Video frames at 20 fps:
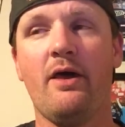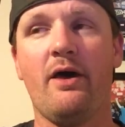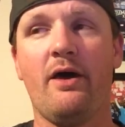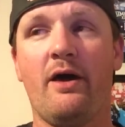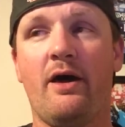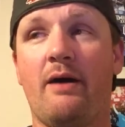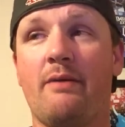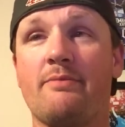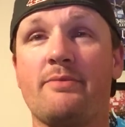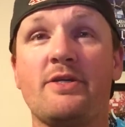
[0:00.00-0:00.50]

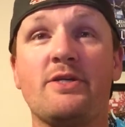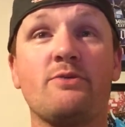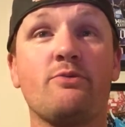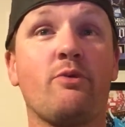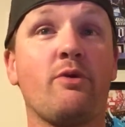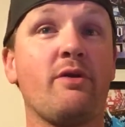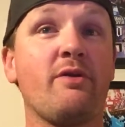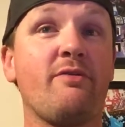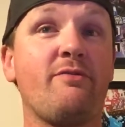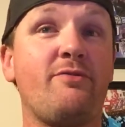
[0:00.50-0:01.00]
Um, he's
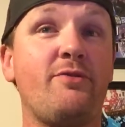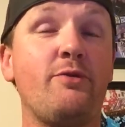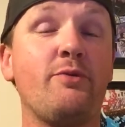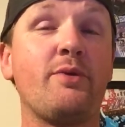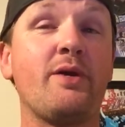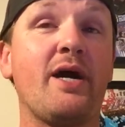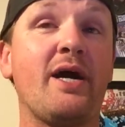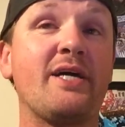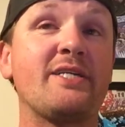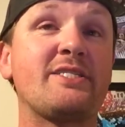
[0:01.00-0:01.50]
one of the few
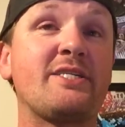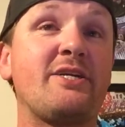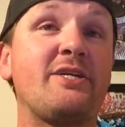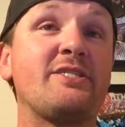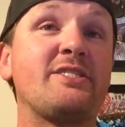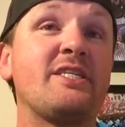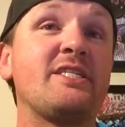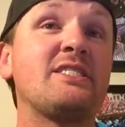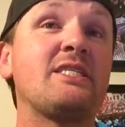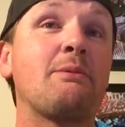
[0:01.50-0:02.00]
guys that
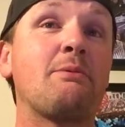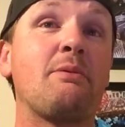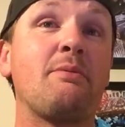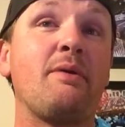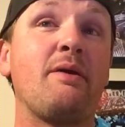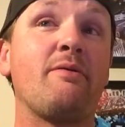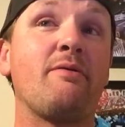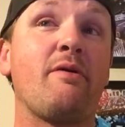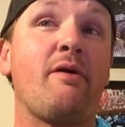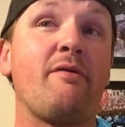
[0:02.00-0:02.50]
is in
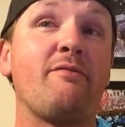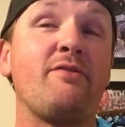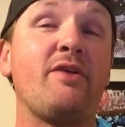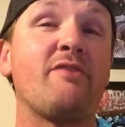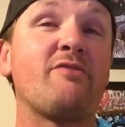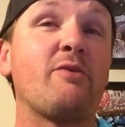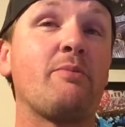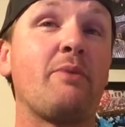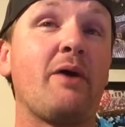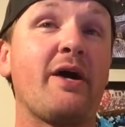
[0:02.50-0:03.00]
WWE that I've
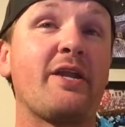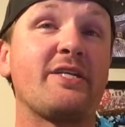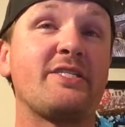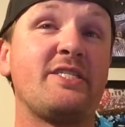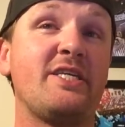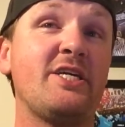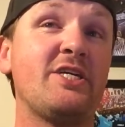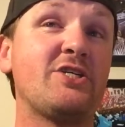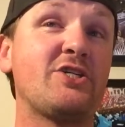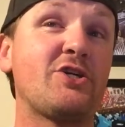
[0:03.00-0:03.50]
never bought a
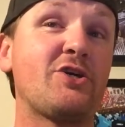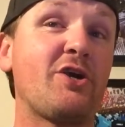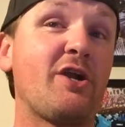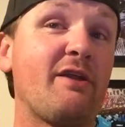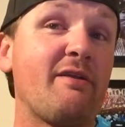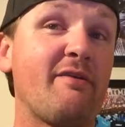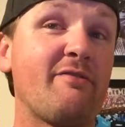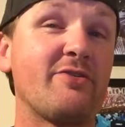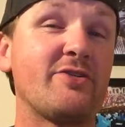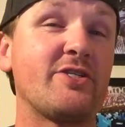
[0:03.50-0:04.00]
T-shirt,
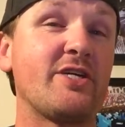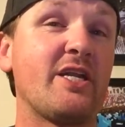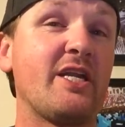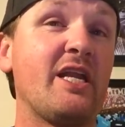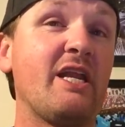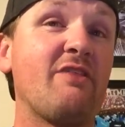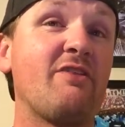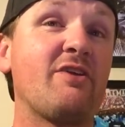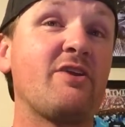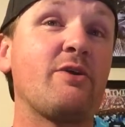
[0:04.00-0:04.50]
I've never
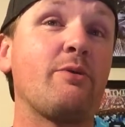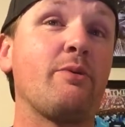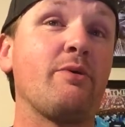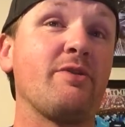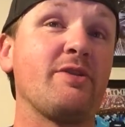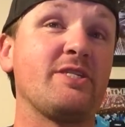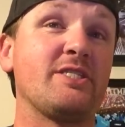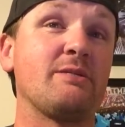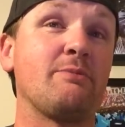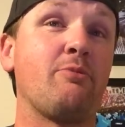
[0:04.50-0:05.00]
done anything to
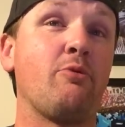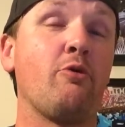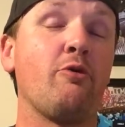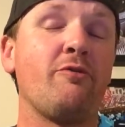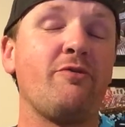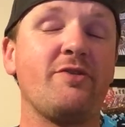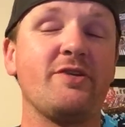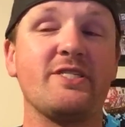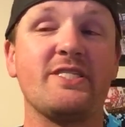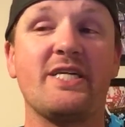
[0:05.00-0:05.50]
really
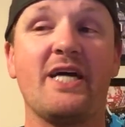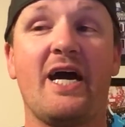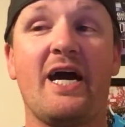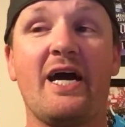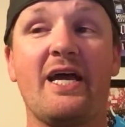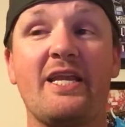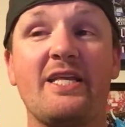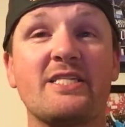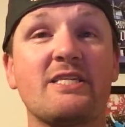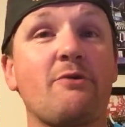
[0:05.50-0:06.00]
support this
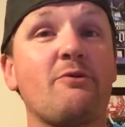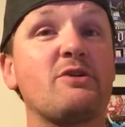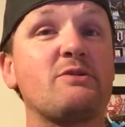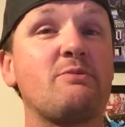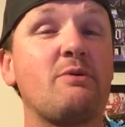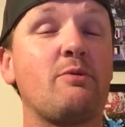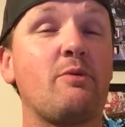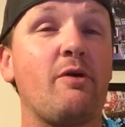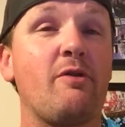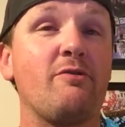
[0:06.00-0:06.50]
guy, and he's
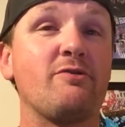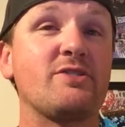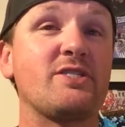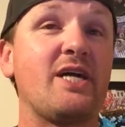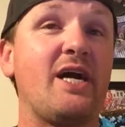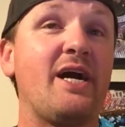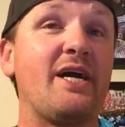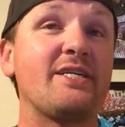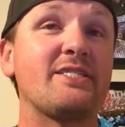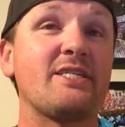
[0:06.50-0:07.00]
always been one of those
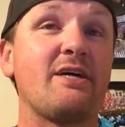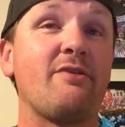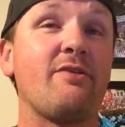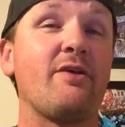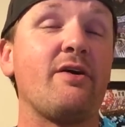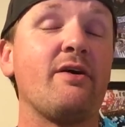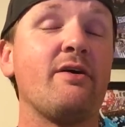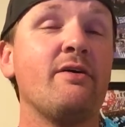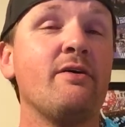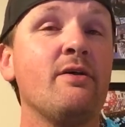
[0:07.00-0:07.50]
guys on
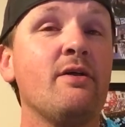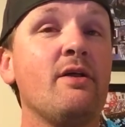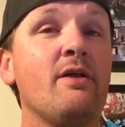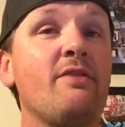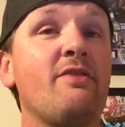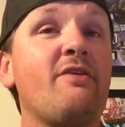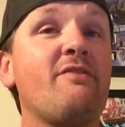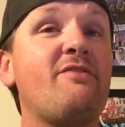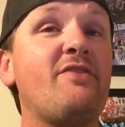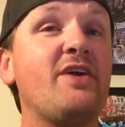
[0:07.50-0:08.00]
the
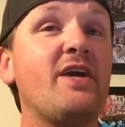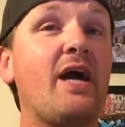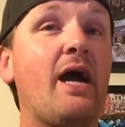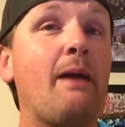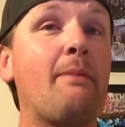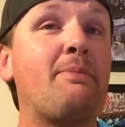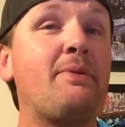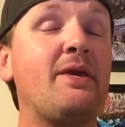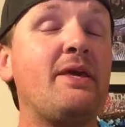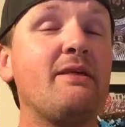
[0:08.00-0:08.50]
the
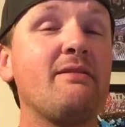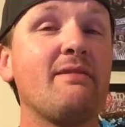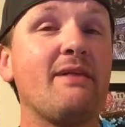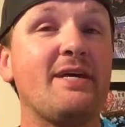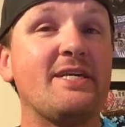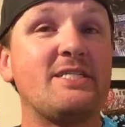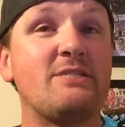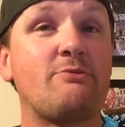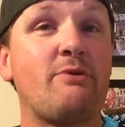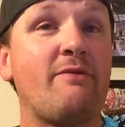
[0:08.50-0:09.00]
VIP
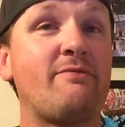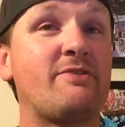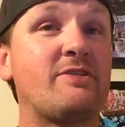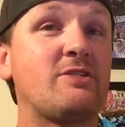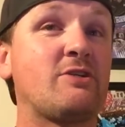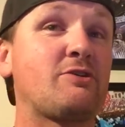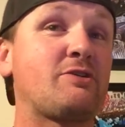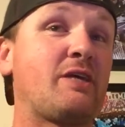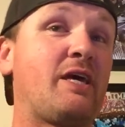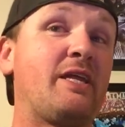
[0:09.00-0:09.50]
list where I've
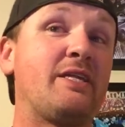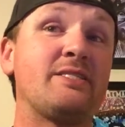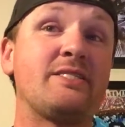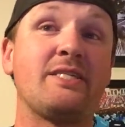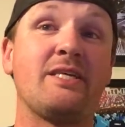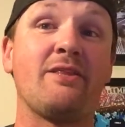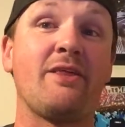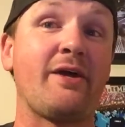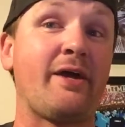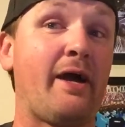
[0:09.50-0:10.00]
just looked at it and
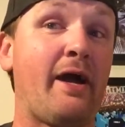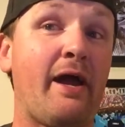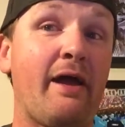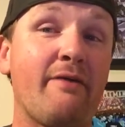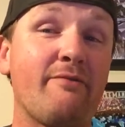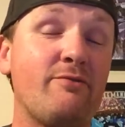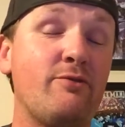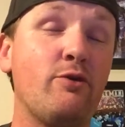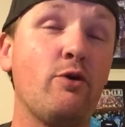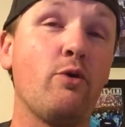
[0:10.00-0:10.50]
said like I
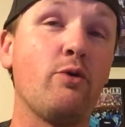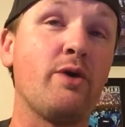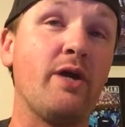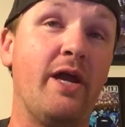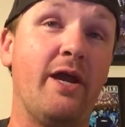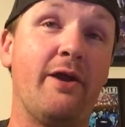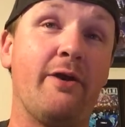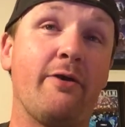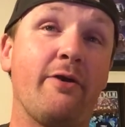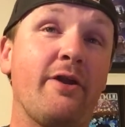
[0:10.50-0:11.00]
have no
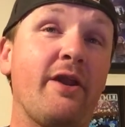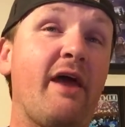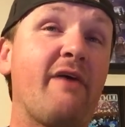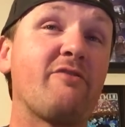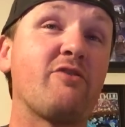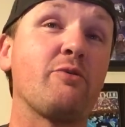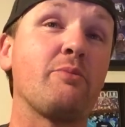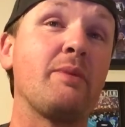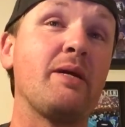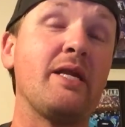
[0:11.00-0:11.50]
care in
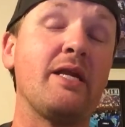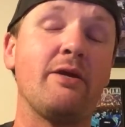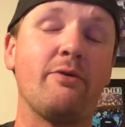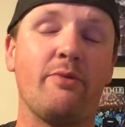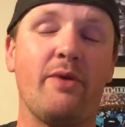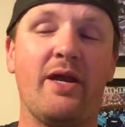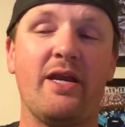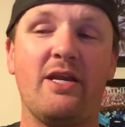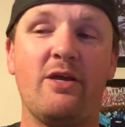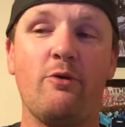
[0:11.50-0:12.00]
ever meeting
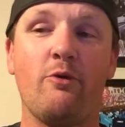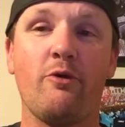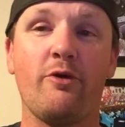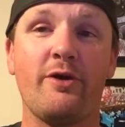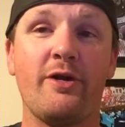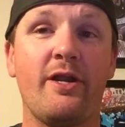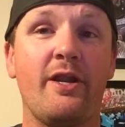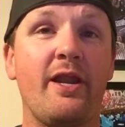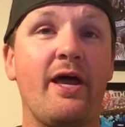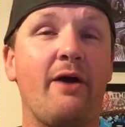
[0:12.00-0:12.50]
Randy
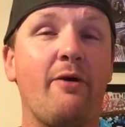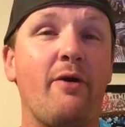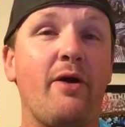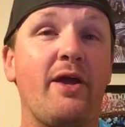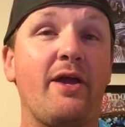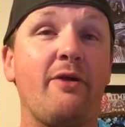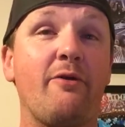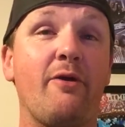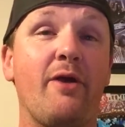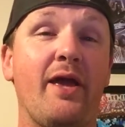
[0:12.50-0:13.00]
Orton, and now
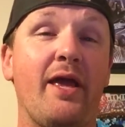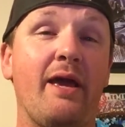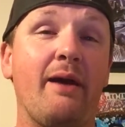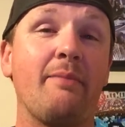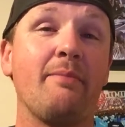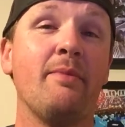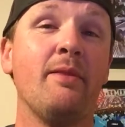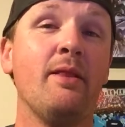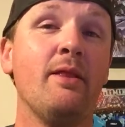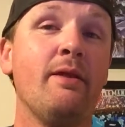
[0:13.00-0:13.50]
I here I
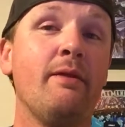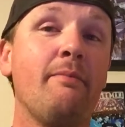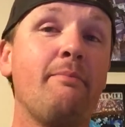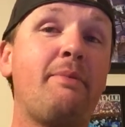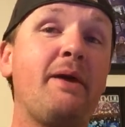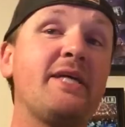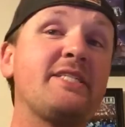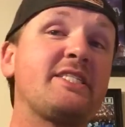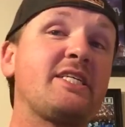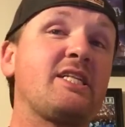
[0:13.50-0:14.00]
am
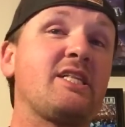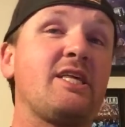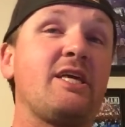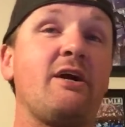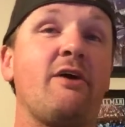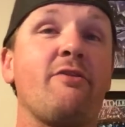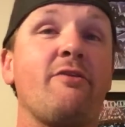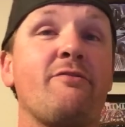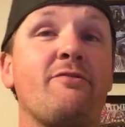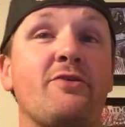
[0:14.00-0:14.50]

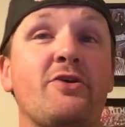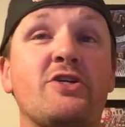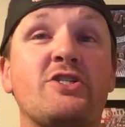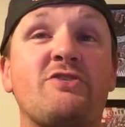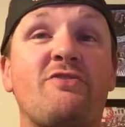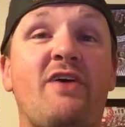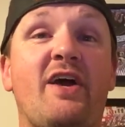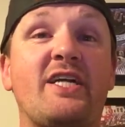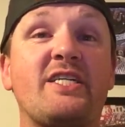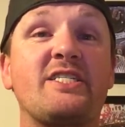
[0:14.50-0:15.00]
basically on the
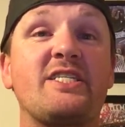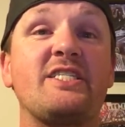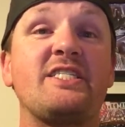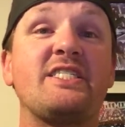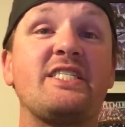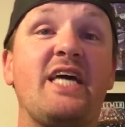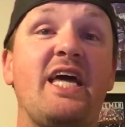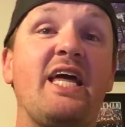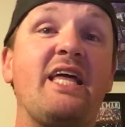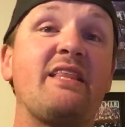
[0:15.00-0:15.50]
verge of actually
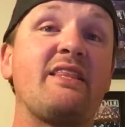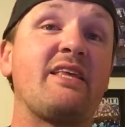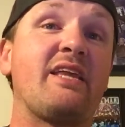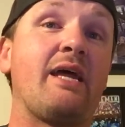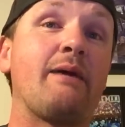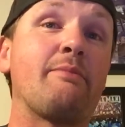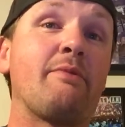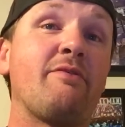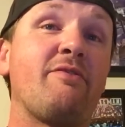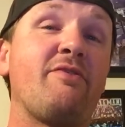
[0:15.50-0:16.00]
saying that
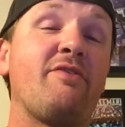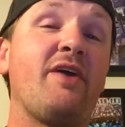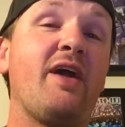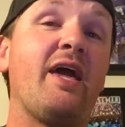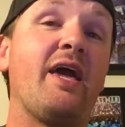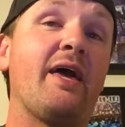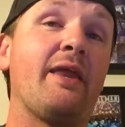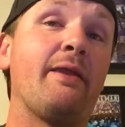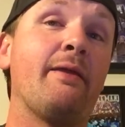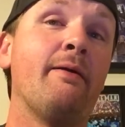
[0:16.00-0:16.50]
I'm a
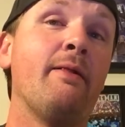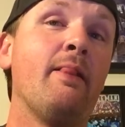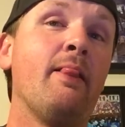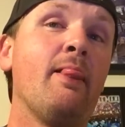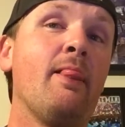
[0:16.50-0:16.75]
fan.